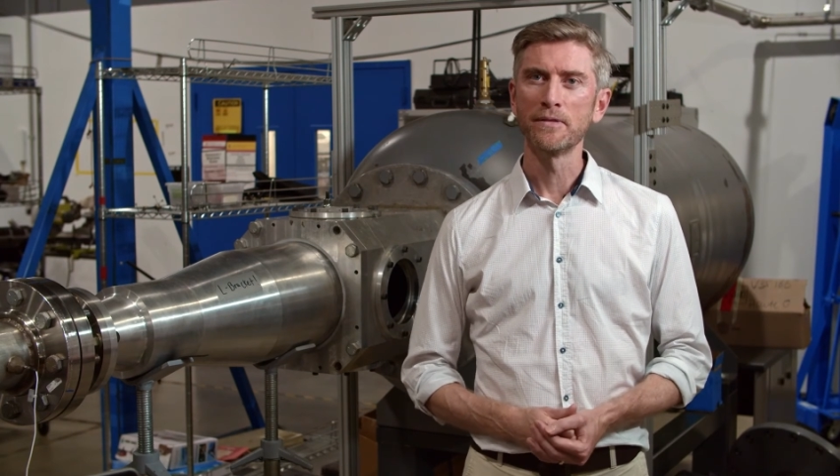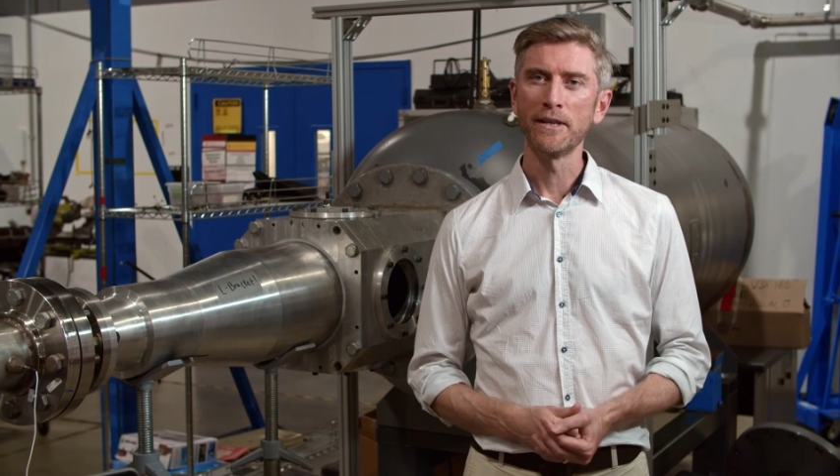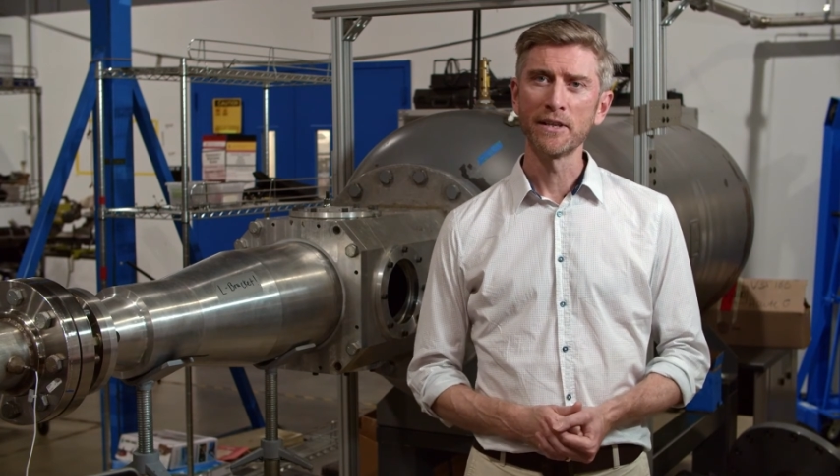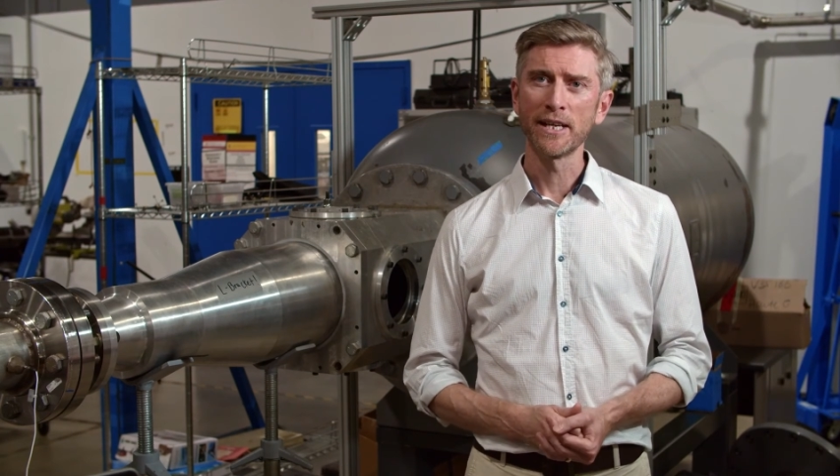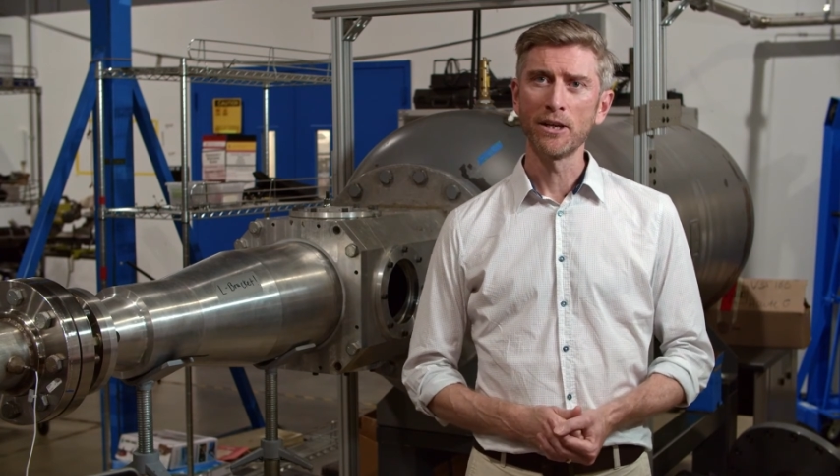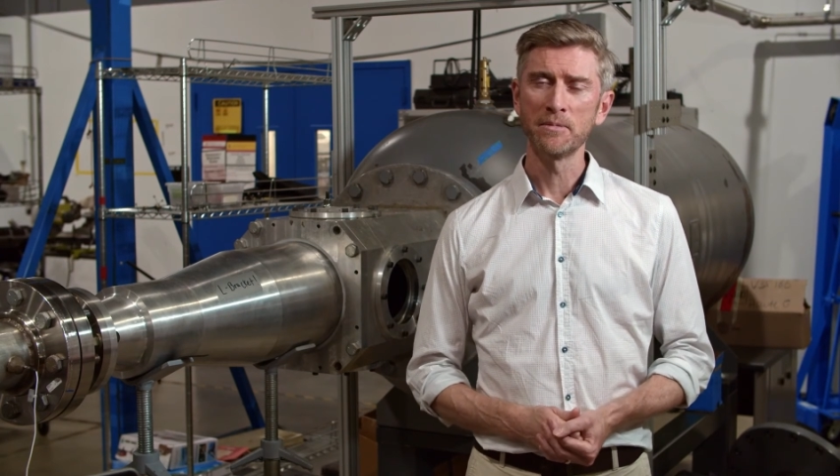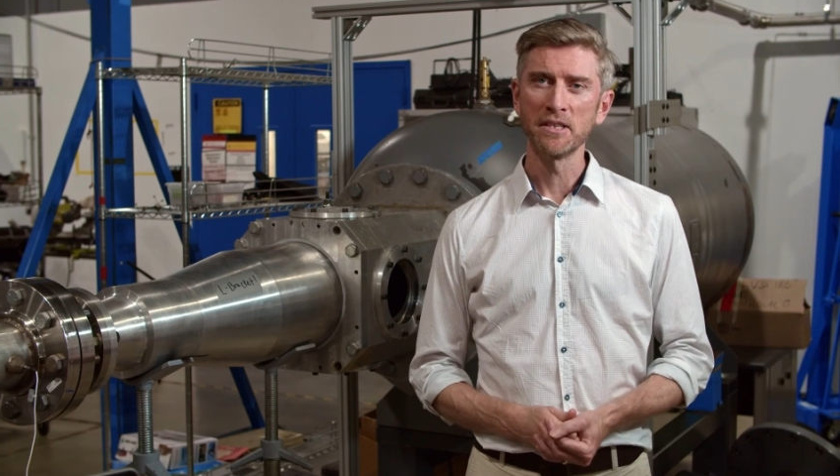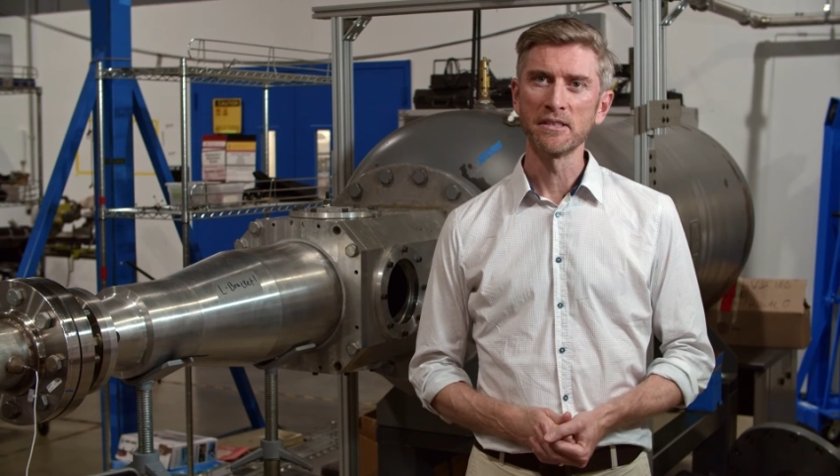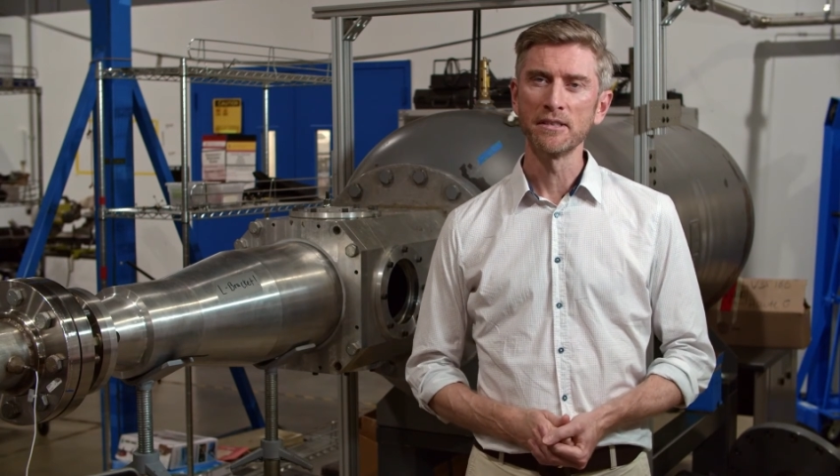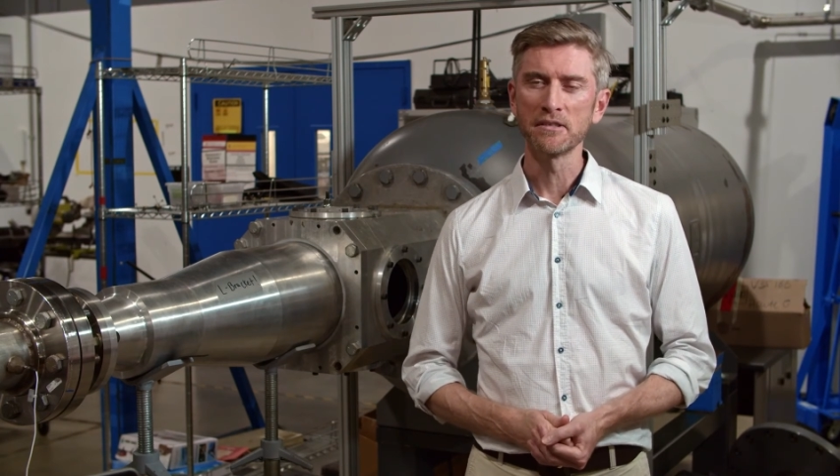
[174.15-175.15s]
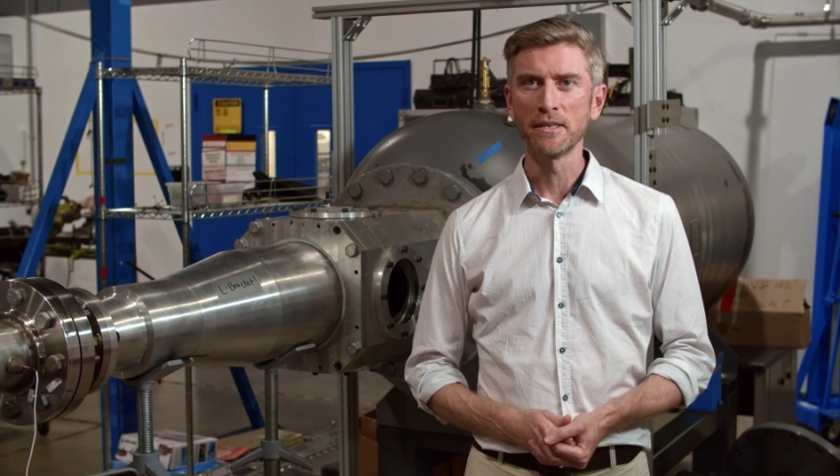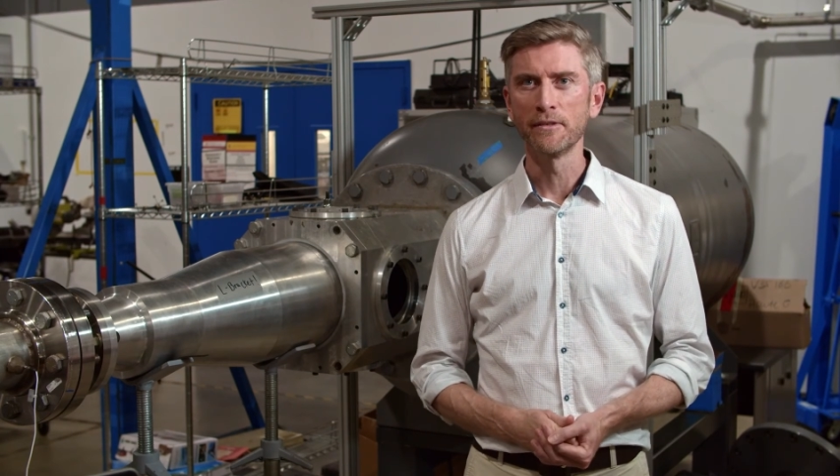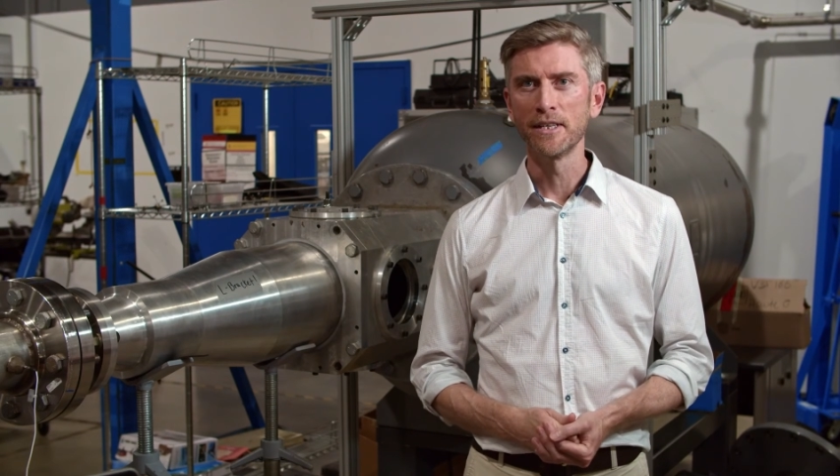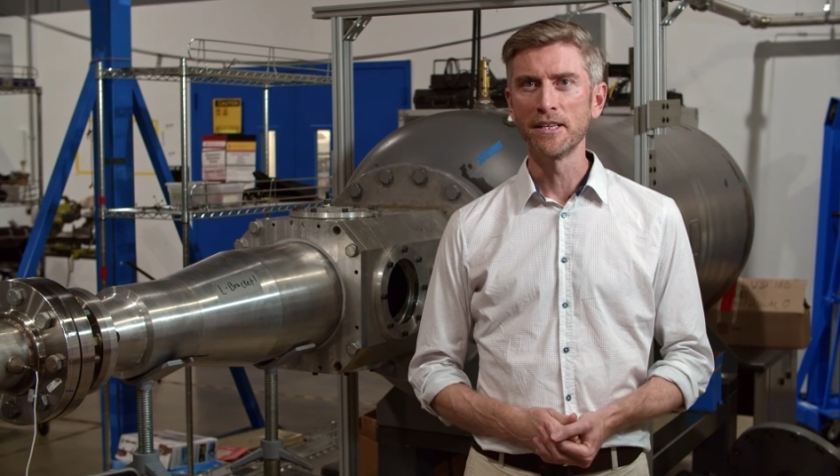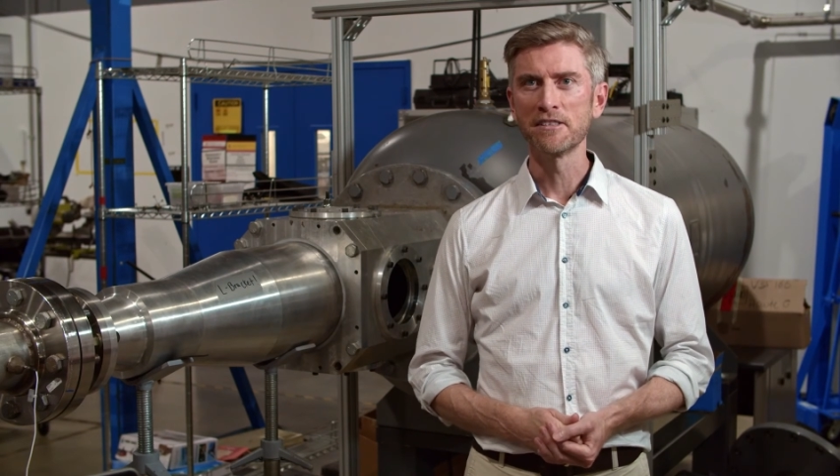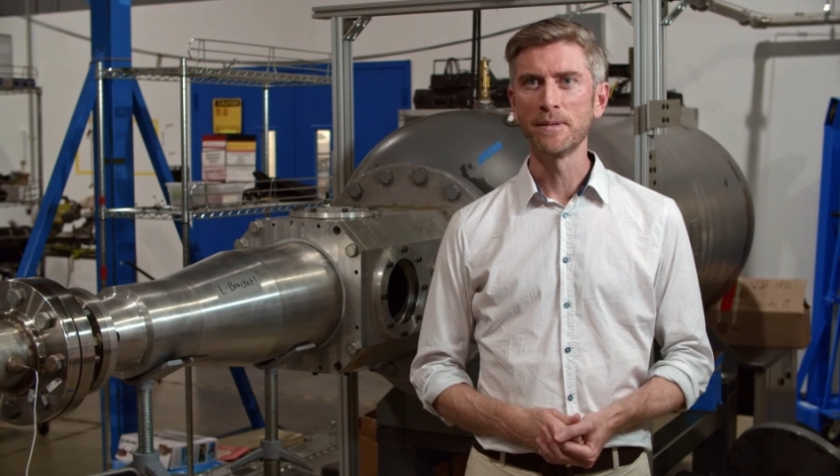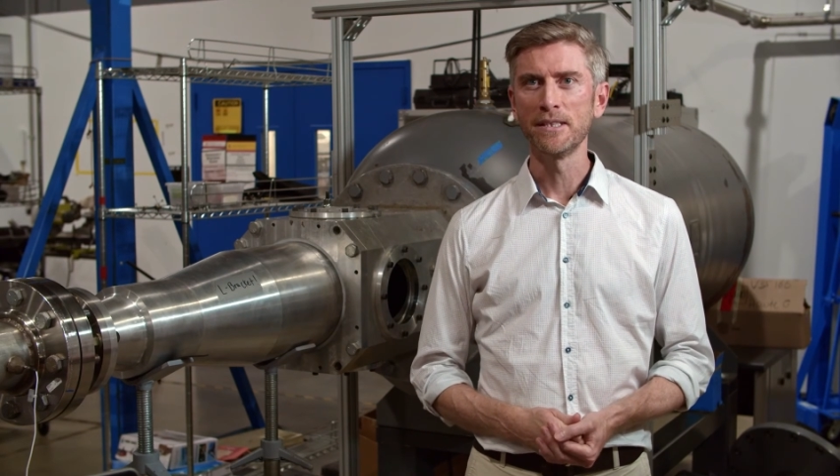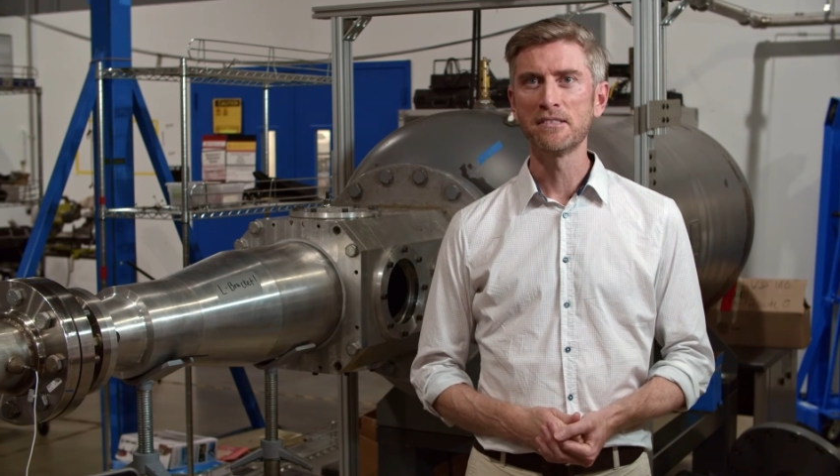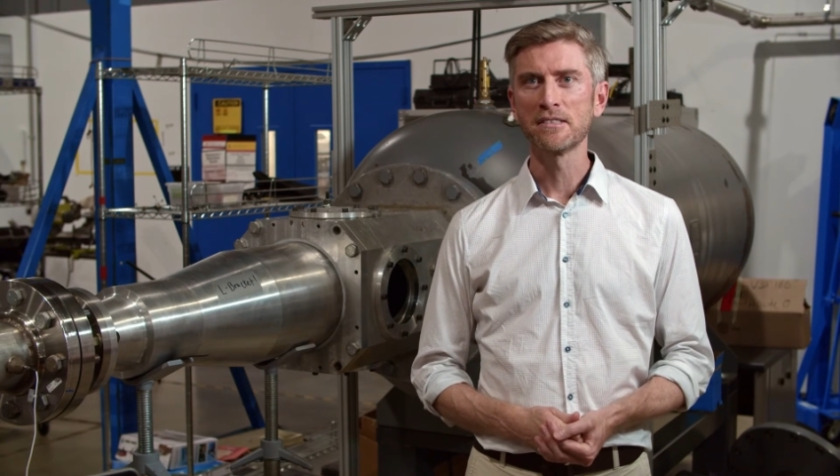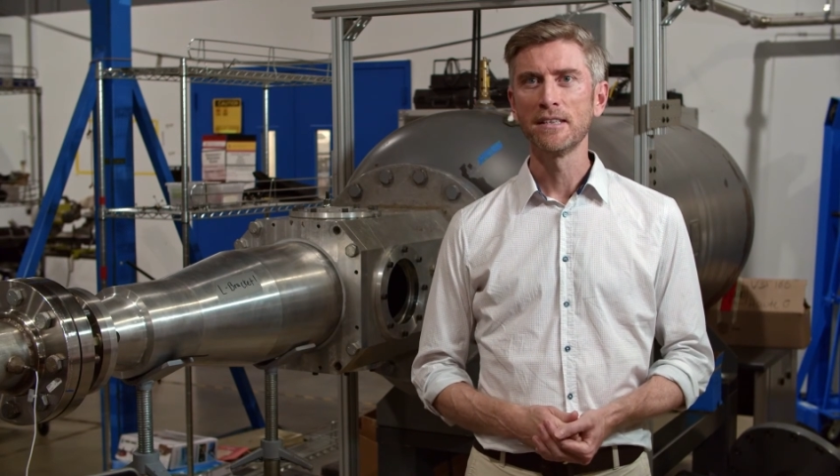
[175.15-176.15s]
Everyday Objects at Not So Everyday
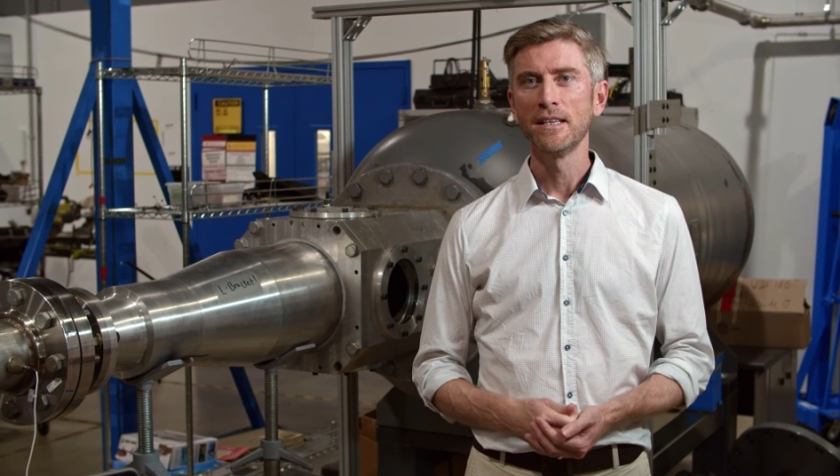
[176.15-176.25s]
Speeds.